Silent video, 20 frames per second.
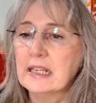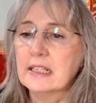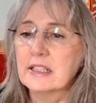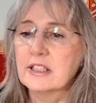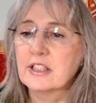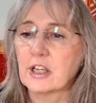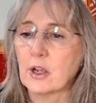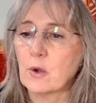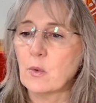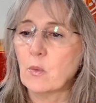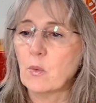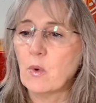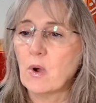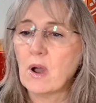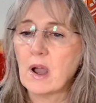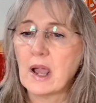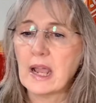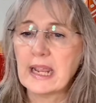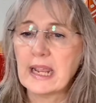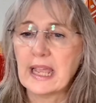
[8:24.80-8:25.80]
So
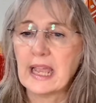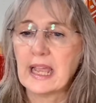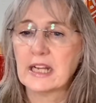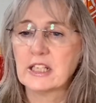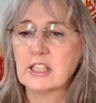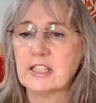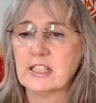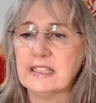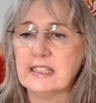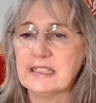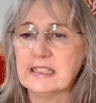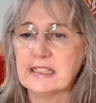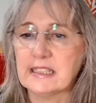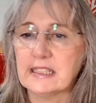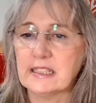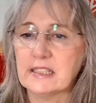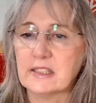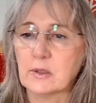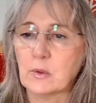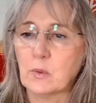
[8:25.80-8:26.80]
what I actually
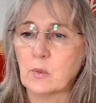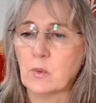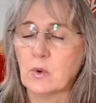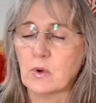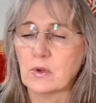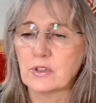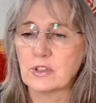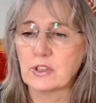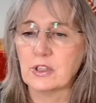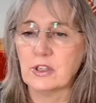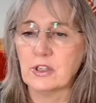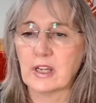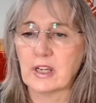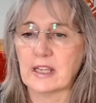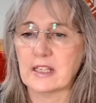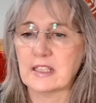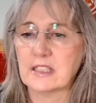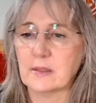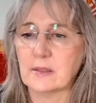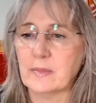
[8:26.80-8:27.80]
did was
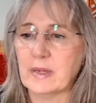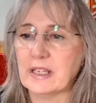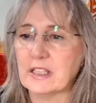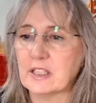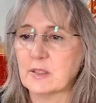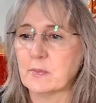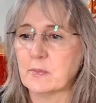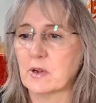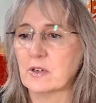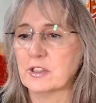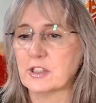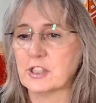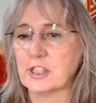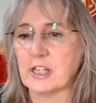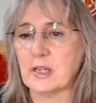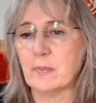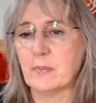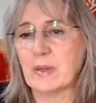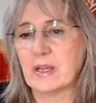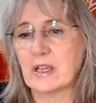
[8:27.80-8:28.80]
look at some
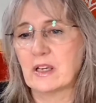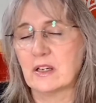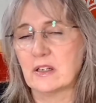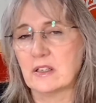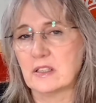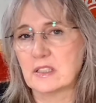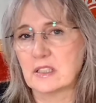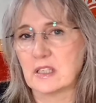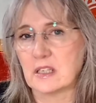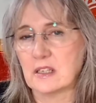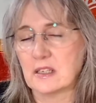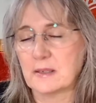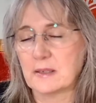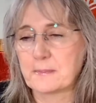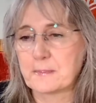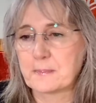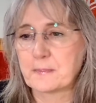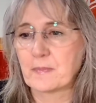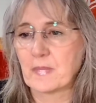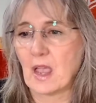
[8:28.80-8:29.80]
etymology, because
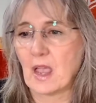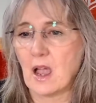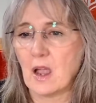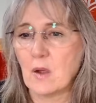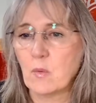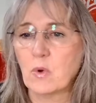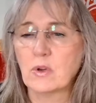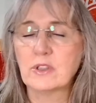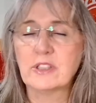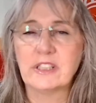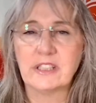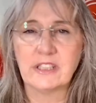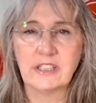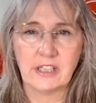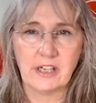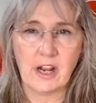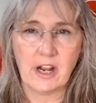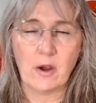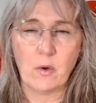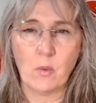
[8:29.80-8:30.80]
I wanted
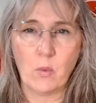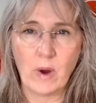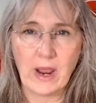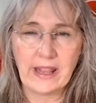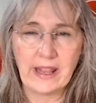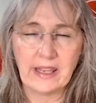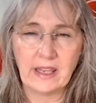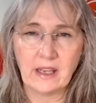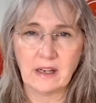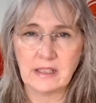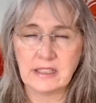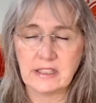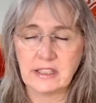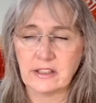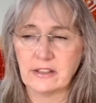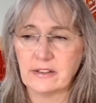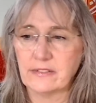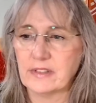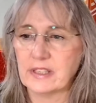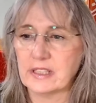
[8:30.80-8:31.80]
to know where the
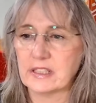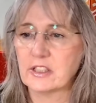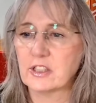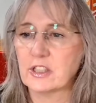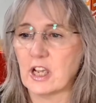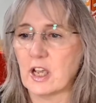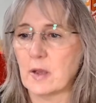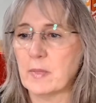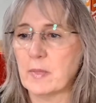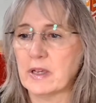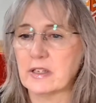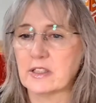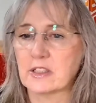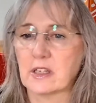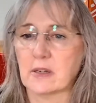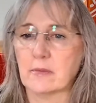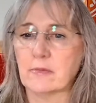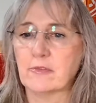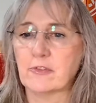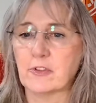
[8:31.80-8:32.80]
idea of this term
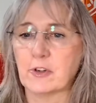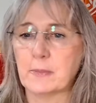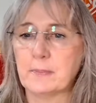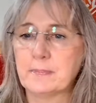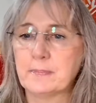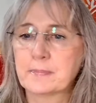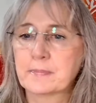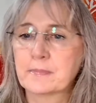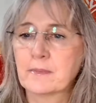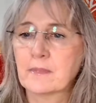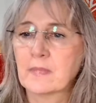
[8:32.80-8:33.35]
had come from.